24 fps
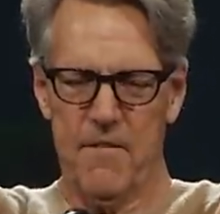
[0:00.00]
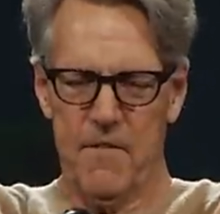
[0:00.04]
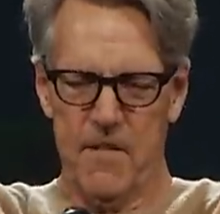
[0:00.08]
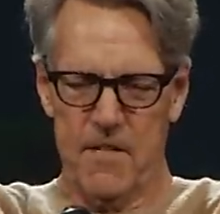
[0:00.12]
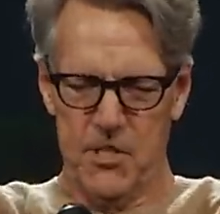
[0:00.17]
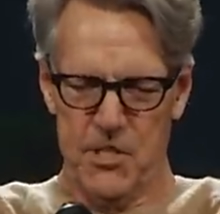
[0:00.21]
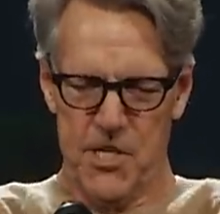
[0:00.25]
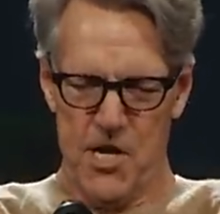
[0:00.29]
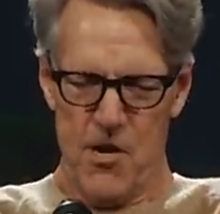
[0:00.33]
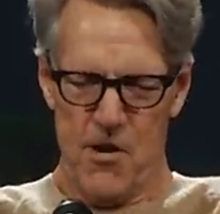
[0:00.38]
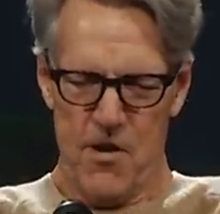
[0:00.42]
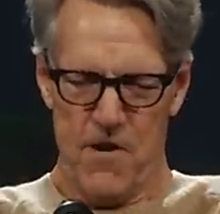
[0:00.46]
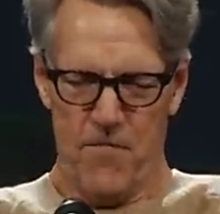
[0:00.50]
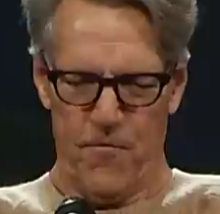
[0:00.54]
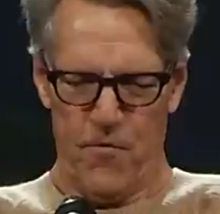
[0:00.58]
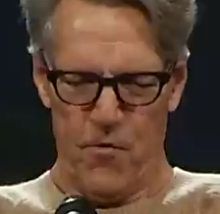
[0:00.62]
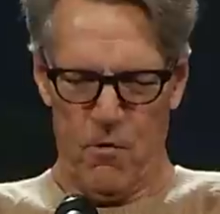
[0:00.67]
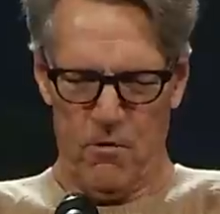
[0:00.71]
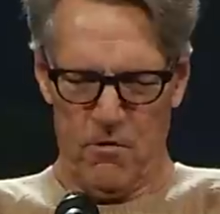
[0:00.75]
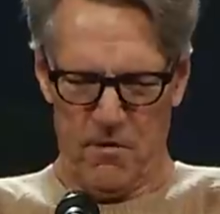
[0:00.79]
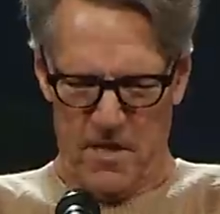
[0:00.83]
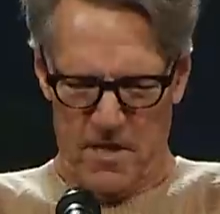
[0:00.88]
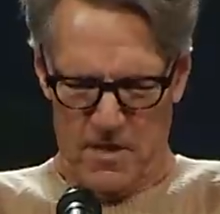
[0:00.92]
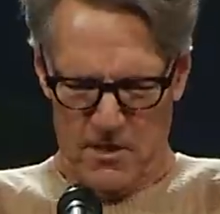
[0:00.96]
of the chair and
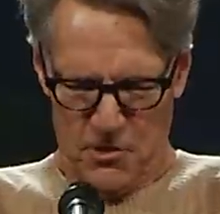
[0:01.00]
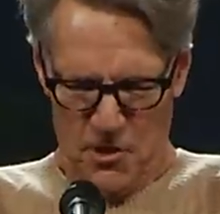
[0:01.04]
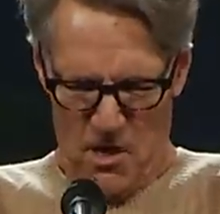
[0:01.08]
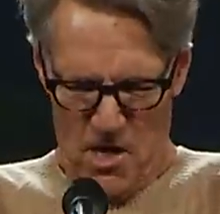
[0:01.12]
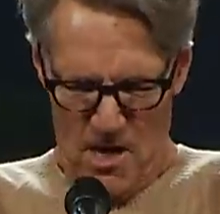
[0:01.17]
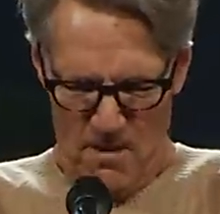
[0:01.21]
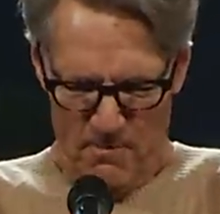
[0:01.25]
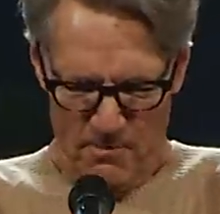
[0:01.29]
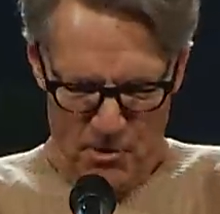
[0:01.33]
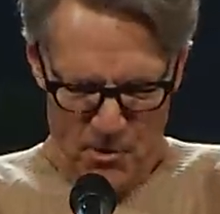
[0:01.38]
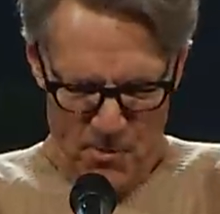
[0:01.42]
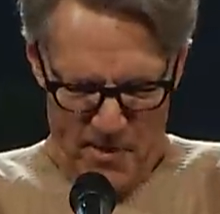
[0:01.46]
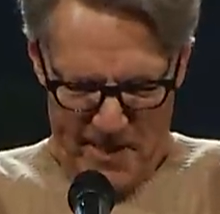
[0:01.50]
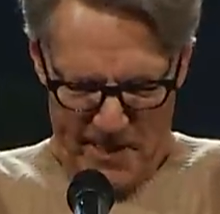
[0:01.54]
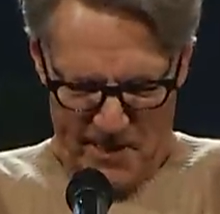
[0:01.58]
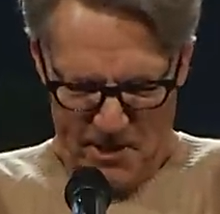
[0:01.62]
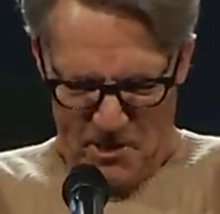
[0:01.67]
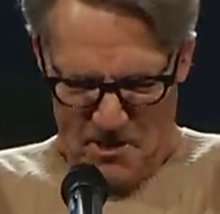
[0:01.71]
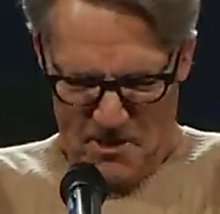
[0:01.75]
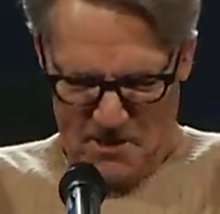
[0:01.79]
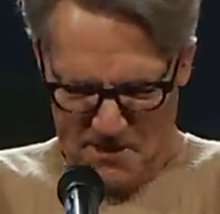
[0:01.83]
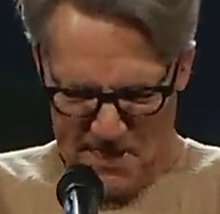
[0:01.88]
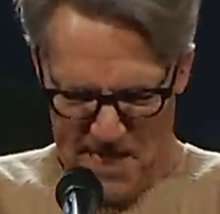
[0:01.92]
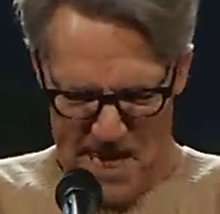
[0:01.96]
folded his arms so he
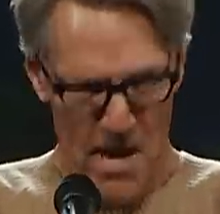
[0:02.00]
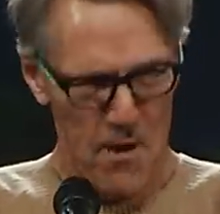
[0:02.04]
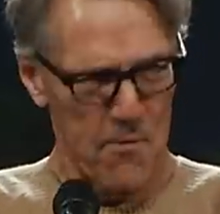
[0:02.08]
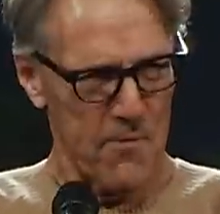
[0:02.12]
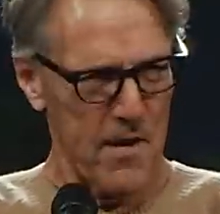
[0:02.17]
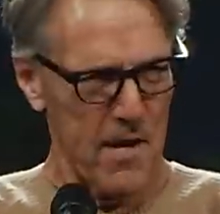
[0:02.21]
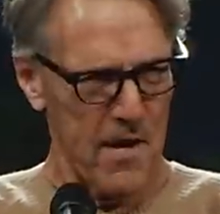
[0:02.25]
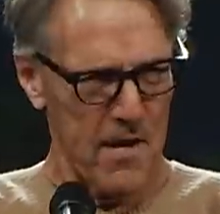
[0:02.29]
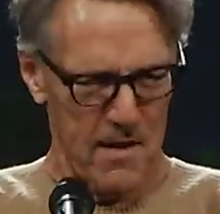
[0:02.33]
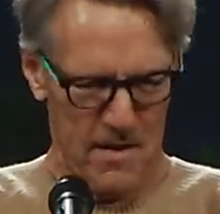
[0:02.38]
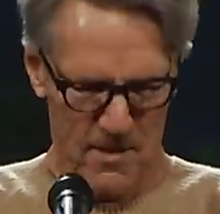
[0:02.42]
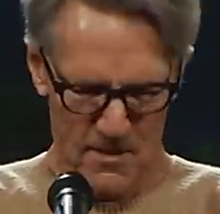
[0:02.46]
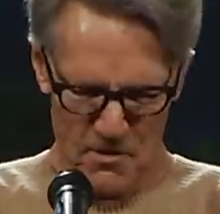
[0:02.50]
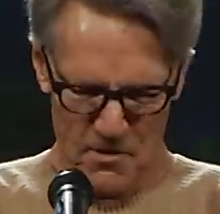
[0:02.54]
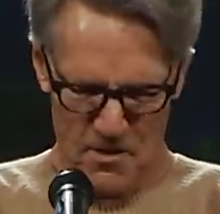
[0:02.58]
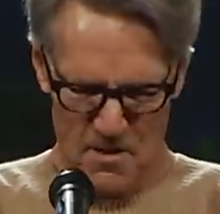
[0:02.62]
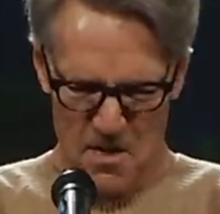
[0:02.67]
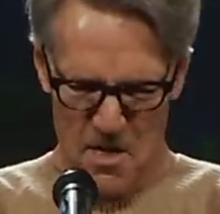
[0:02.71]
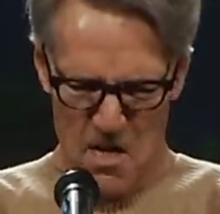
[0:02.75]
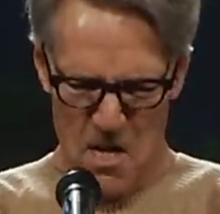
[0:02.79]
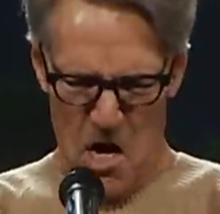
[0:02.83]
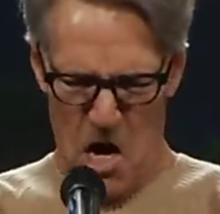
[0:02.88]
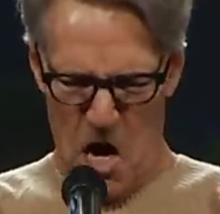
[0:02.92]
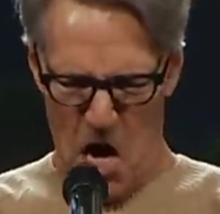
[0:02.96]
could look down on us
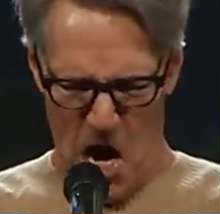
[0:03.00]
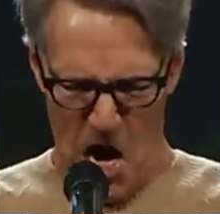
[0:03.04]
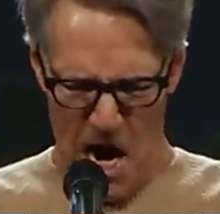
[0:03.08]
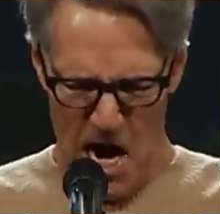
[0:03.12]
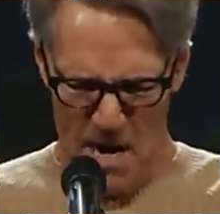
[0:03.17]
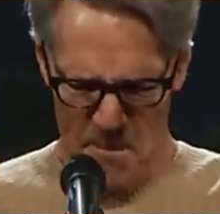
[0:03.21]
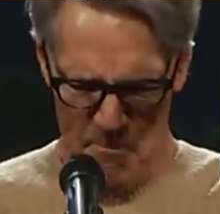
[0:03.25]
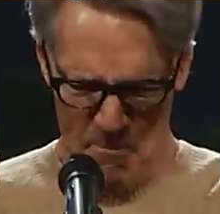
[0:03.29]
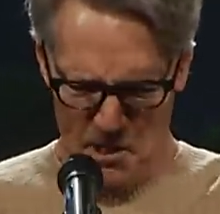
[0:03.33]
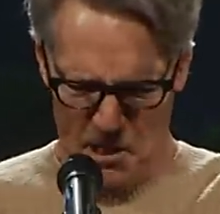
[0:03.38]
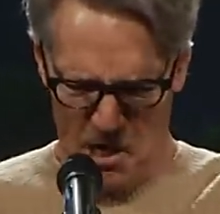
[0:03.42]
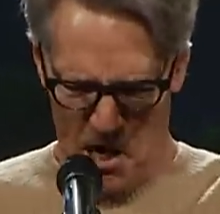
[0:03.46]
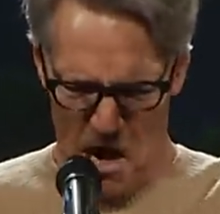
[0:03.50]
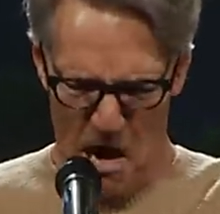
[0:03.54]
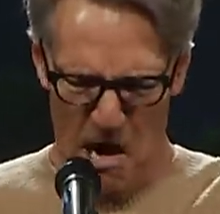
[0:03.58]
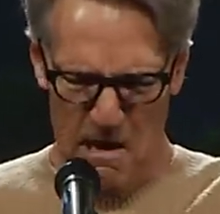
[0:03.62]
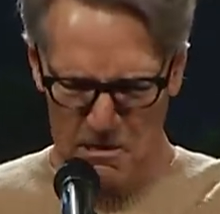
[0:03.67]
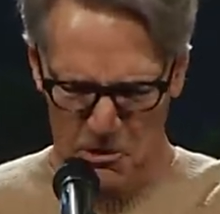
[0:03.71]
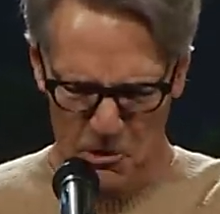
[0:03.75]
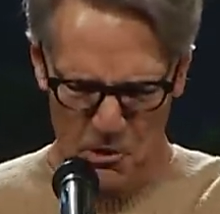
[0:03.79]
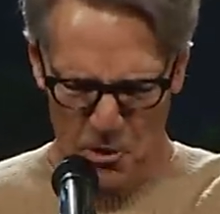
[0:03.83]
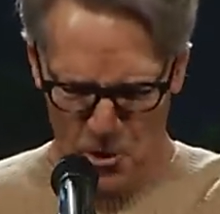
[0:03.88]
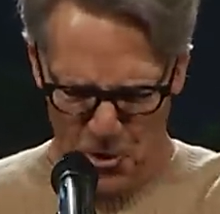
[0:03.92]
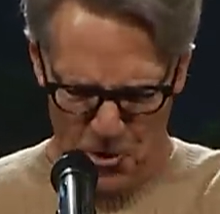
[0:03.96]
and I'm
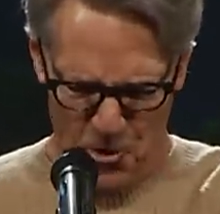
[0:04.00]
God's